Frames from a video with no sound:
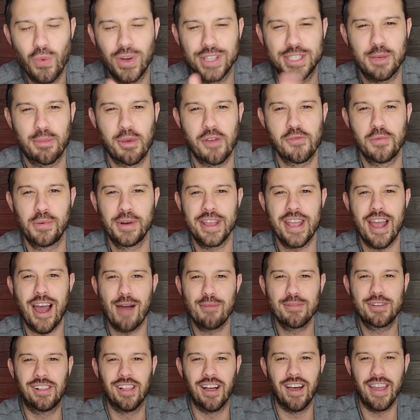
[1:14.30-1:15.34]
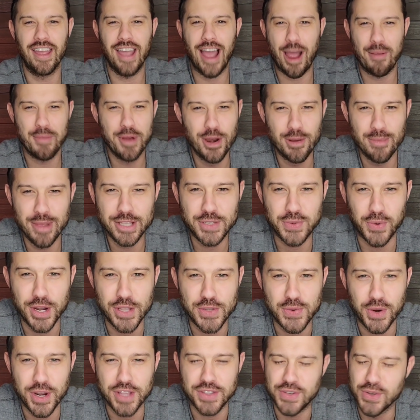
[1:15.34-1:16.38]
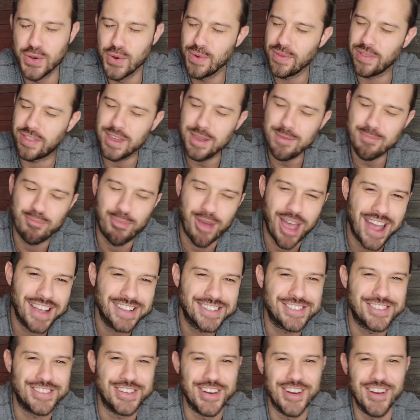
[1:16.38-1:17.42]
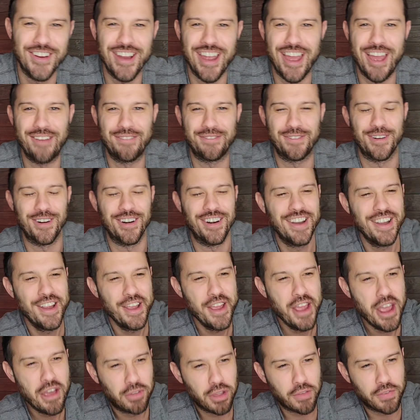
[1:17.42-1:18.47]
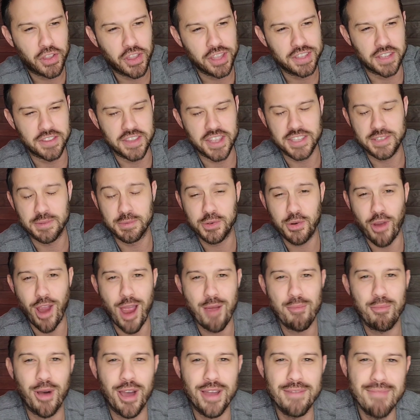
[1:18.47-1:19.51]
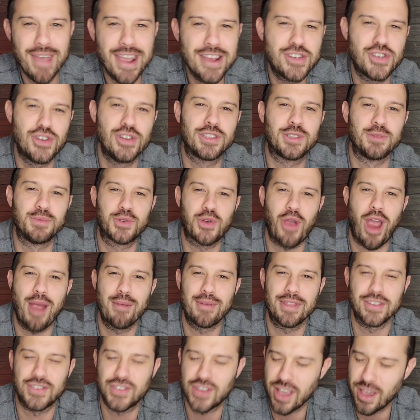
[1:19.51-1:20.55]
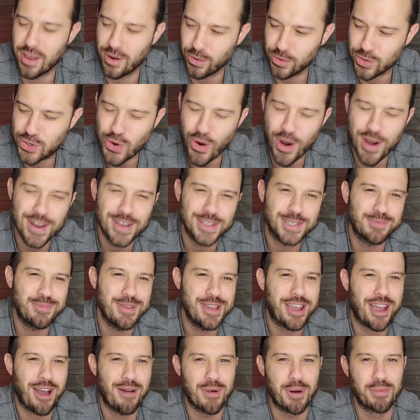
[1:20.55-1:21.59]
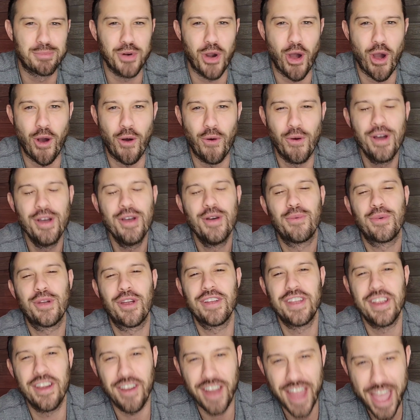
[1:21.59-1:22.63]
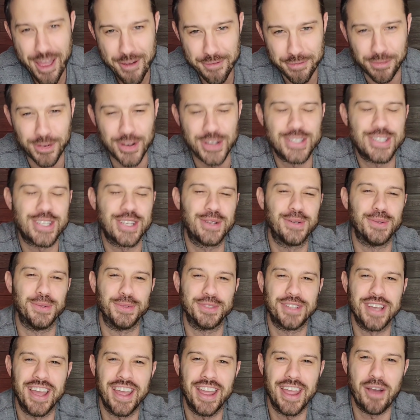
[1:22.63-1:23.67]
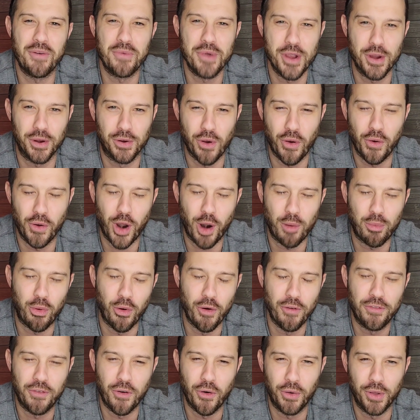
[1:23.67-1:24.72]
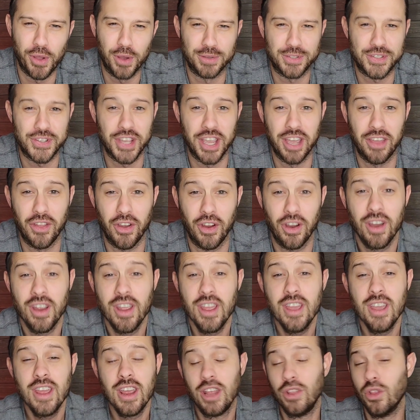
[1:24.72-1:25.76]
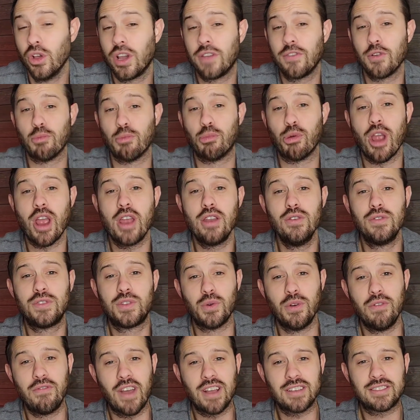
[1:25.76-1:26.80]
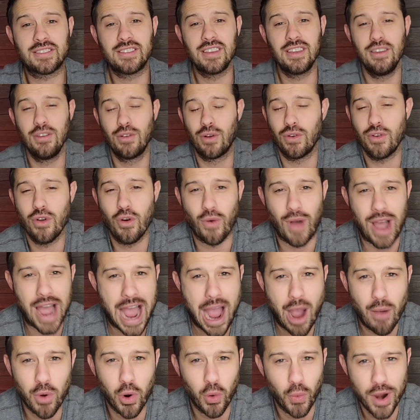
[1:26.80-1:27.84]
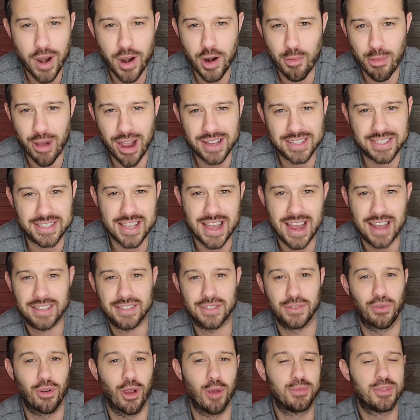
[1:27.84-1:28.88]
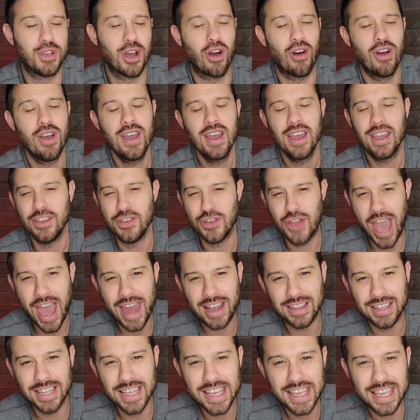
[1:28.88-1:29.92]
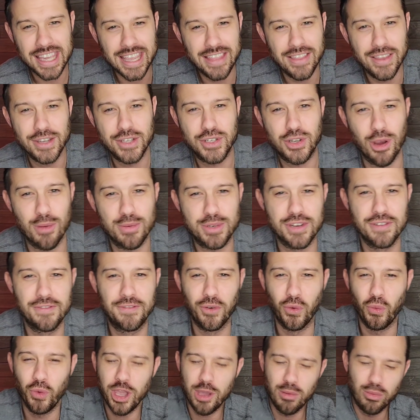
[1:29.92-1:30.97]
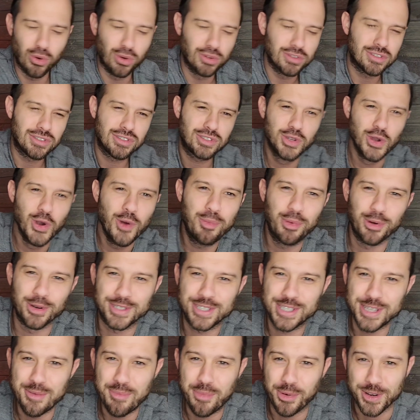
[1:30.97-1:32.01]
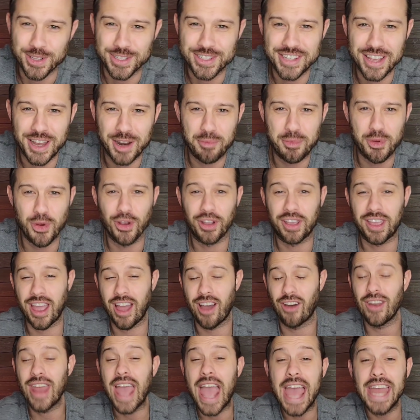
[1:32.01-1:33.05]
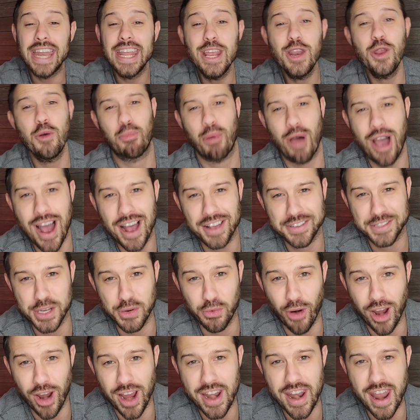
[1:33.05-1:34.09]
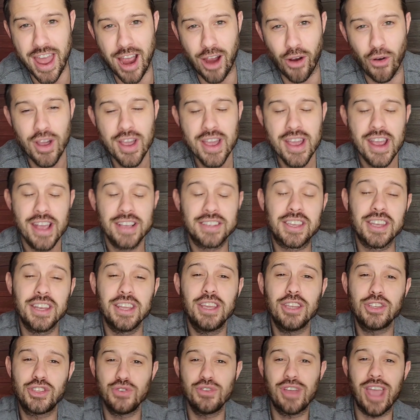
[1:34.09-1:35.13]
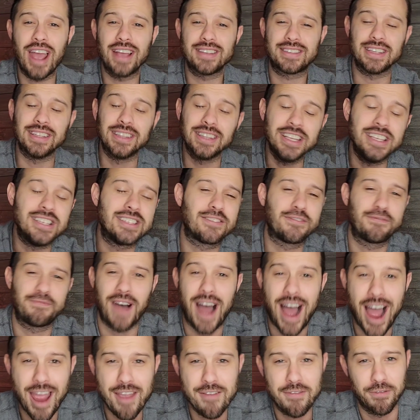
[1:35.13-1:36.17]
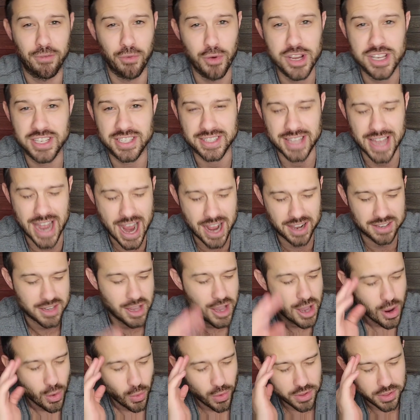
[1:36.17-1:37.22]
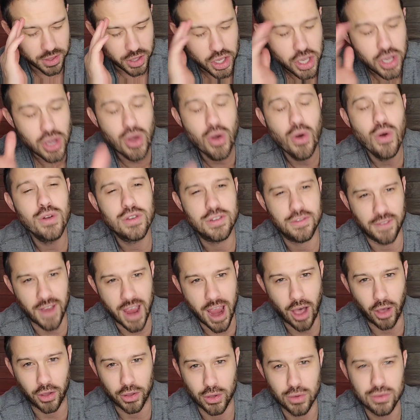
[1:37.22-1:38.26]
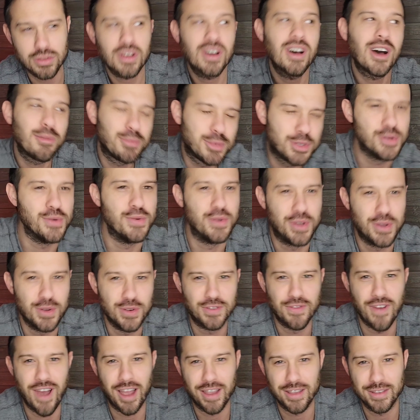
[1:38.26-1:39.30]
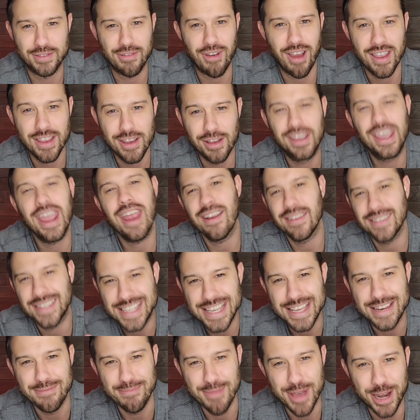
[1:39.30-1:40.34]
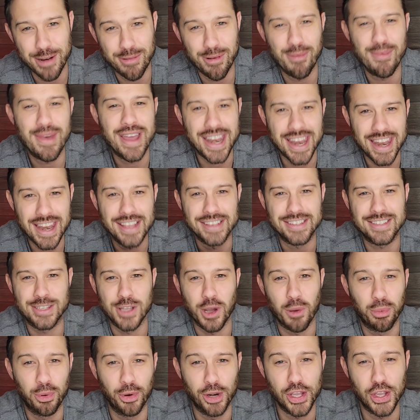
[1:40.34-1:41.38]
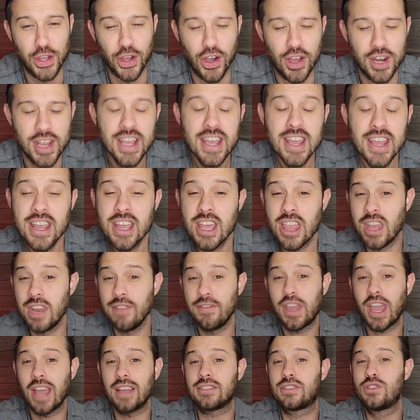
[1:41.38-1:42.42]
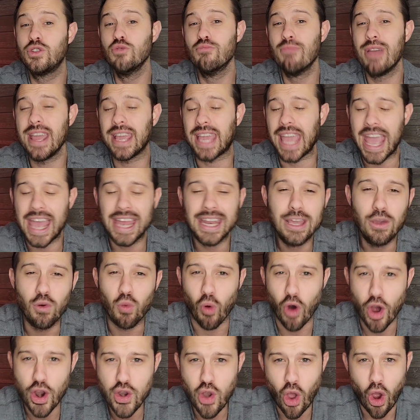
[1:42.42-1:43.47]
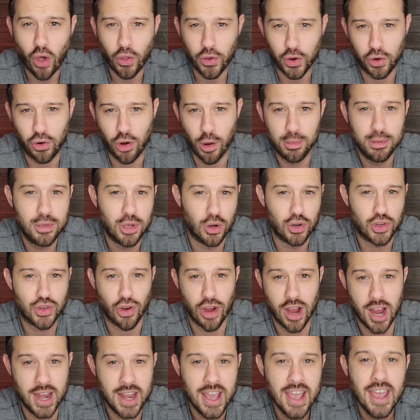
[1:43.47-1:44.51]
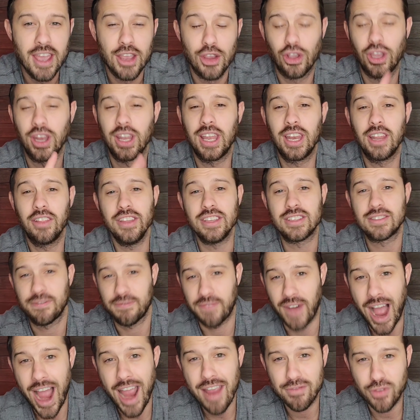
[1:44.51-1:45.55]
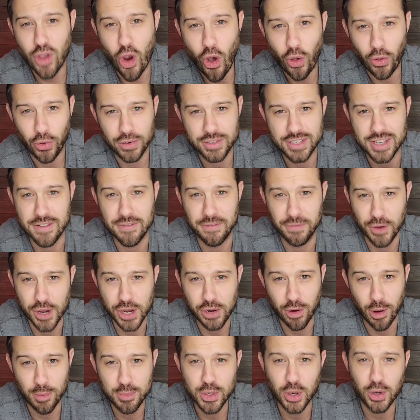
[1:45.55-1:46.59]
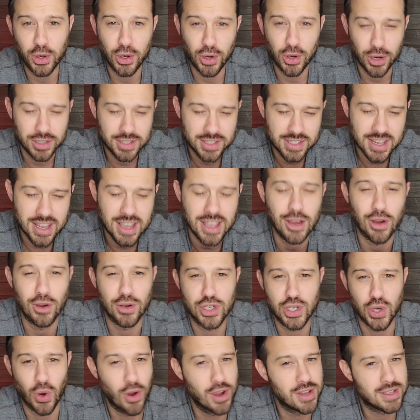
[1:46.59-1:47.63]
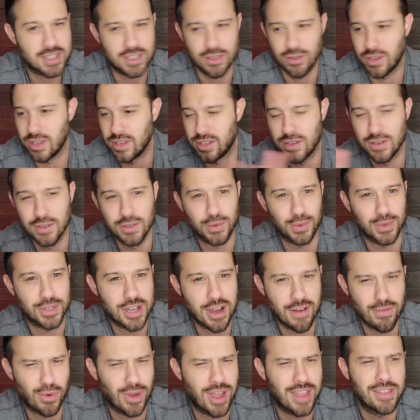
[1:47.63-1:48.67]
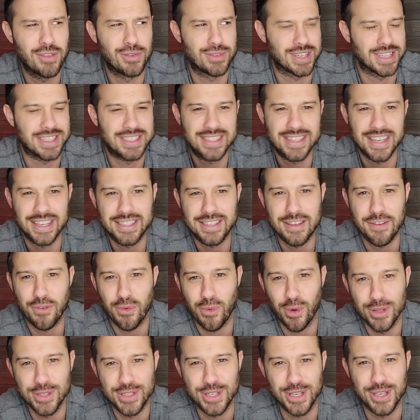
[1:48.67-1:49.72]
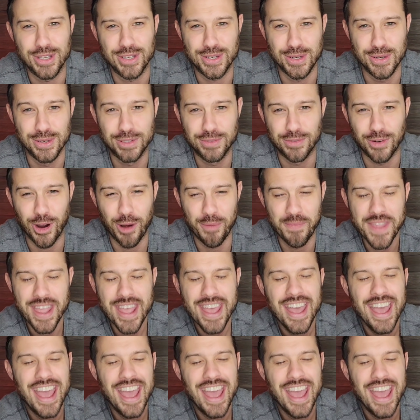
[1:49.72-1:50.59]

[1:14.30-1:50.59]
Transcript: What's up everybody? I'm Clay. I'm here to make 2022 the best year ever. If you haven't clicked on that subscribe button, make sure to subscribe to the channel, join us, become a bro. We are here every single day and we are growing our portfolios together. And look, if you're brand new to investing, you don't know how or where to buy stocks and crypto, you got a link in the description for Webull. Super simple to set up your account. Any deposit right now is going to get you guys at least five free stocks with huge values, up to huge values, right? You're guaranteed a minimum and it is still pretty good. And then if you guys do make any $1 crypto trade, trade. You're going to get at least $5 in free cryptocurrency, your choice. You can choose whichever one. I think there's like six different ones you can choose from.